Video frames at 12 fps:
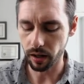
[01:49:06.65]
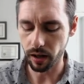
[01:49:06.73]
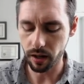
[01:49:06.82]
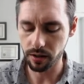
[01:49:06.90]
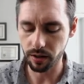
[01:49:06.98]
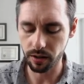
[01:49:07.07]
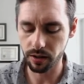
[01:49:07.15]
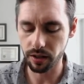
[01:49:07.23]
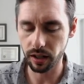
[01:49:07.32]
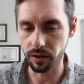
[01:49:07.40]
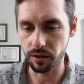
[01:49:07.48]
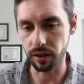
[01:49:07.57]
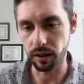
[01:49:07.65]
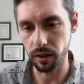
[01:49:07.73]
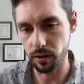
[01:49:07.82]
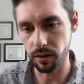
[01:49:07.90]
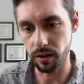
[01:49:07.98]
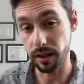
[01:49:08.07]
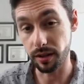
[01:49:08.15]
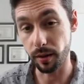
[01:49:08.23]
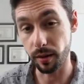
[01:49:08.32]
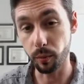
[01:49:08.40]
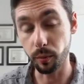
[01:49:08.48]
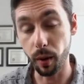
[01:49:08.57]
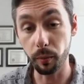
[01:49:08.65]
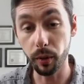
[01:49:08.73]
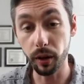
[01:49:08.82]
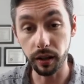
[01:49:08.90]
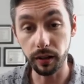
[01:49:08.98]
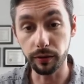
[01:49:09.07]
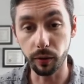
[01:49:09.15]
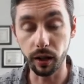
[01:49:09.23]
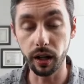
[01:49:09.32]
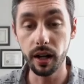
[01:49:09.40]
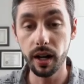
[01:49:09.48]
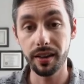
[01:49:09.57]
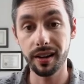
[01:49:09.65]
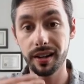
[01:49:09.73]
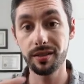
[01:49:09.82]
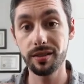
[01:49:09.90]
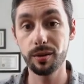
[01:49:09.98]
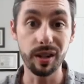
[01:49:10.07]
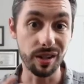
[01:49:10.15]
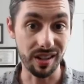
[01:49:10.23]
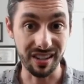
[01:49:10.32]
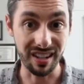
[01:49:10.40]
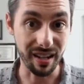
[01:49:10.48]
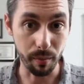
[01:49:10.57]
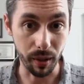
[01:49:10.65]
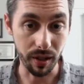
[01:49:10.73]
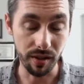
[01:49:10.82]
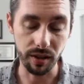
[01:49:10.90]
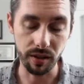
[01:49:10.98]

are certain signals and cues and things I'm looking for that I do need to see in person.